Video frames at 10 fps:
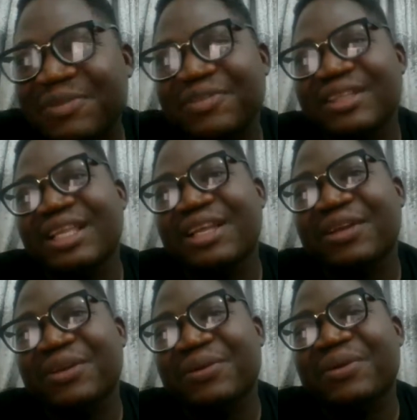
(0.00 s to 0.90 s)
on.
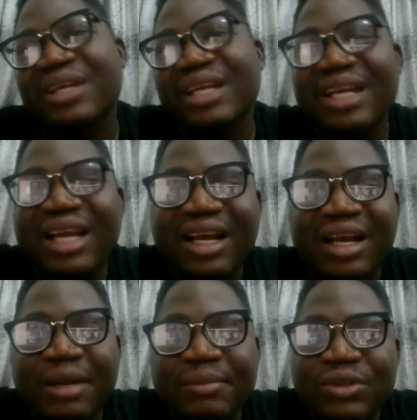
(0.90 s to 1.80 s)
Thank you.
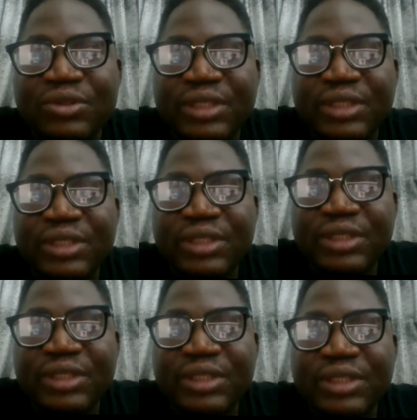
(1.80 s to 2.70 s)
So today we
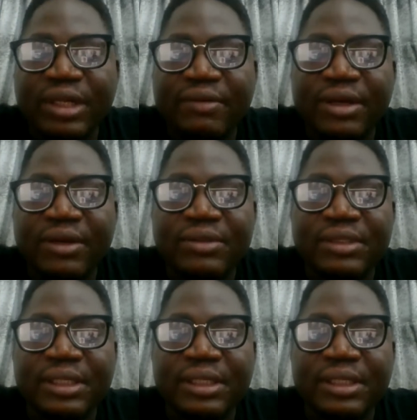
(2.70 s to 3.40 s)
just want to talk around